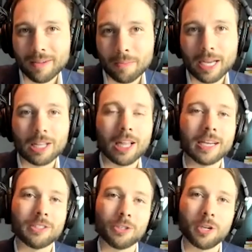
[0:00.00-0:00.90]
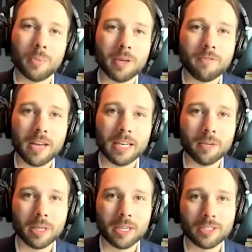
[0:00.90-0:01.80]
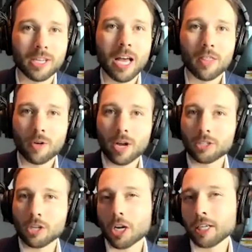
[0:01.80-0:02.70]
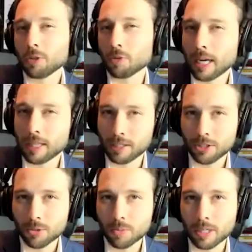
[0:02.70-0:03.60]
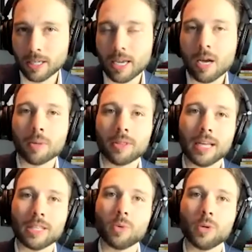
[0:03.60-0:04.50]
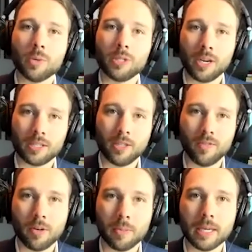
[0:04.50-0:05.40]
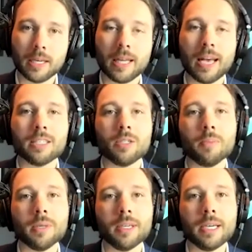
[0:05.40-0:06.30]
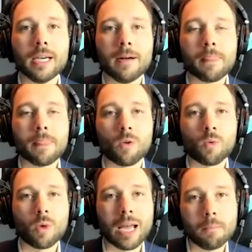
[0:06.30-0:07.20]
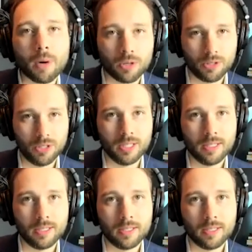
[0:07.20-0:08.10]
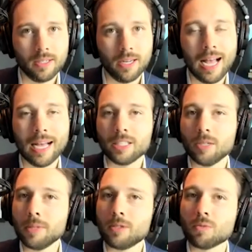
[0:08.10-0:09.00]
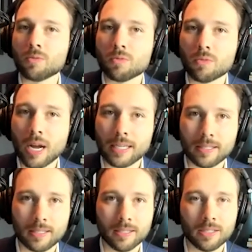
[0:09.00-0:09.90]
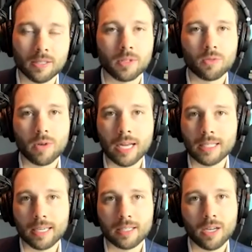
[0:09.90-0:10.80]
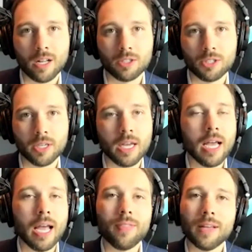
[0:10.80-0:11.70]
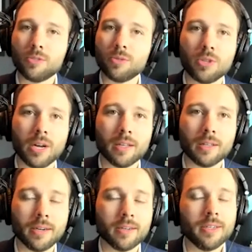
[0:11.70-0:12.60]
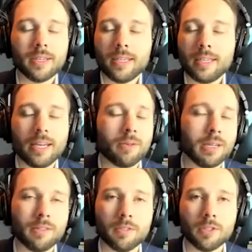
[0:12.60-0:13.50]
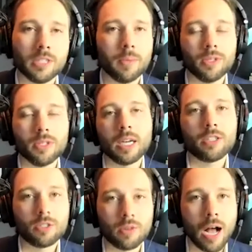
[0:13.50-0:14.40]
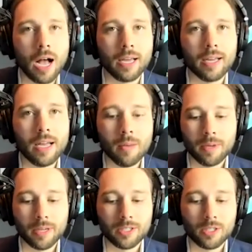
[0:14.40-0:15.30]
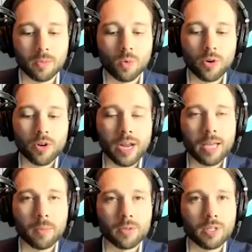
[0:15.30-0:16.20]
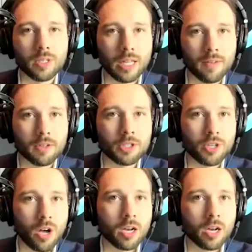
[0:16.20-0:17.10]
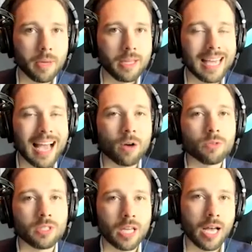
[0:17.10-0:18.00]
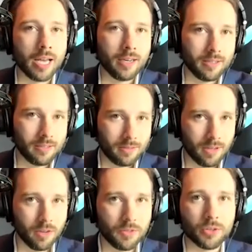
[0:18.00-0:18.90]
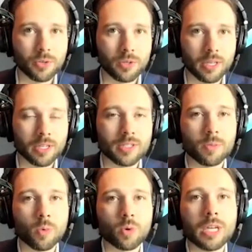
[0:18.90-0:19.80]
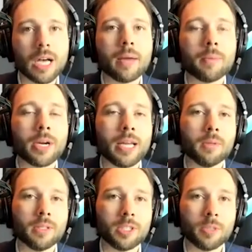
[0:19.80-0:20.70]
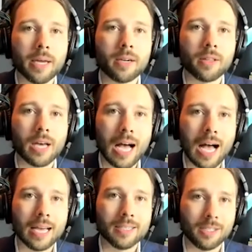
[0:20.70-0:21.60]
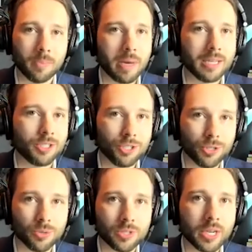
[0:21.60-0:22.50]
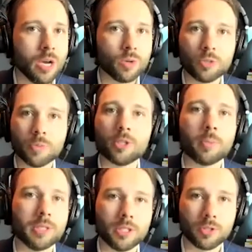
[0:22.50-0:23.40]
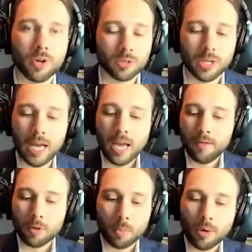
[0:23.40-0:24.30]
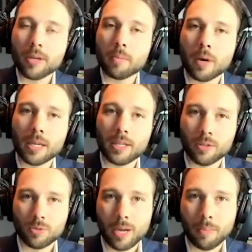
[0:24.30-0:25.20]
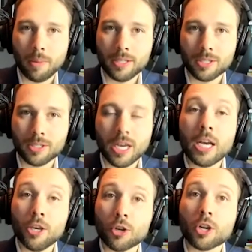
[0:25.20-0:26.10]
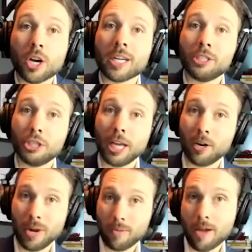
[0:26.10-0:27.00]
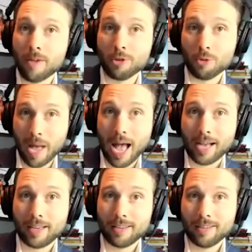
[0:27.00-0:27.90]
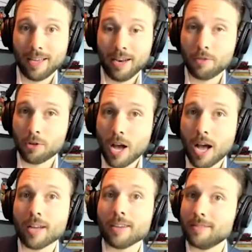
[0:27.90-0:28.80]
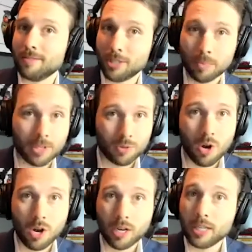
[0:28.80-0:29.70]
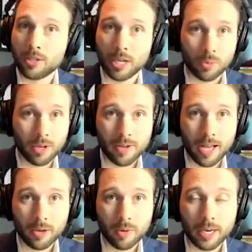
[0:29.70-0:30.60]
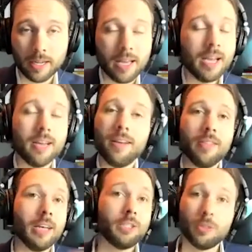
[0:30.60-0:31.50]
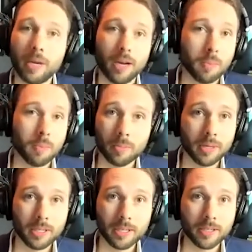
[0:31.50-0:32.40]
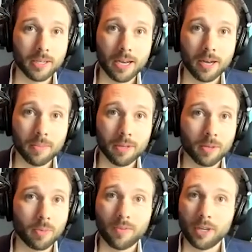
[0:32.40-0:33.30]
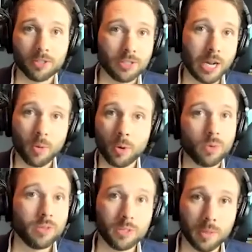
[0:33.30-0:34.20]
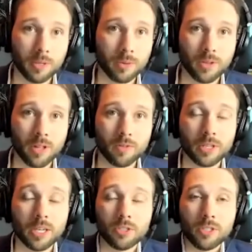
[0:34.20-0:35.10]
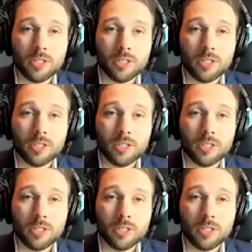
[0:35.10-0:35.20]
My clients are going to be offended because they're not talking directly to me. But that's where we talked at the very beginning. It has to be the right person. It has to be the right system or the right technology. And that's through trial and error. You're not going to get it right the first time, but you got to try, because the more you're able to leverage and automate the outside of your nucleus, the more time you're able to spend on the highest and best use, which means your business grows. If you're putting money in those right places, you're going to generate revenue back. And if you're not, something's wrong and you got to reevaluate it. That's just my humble opinion, and the professionals that I work with and speak with all over the country.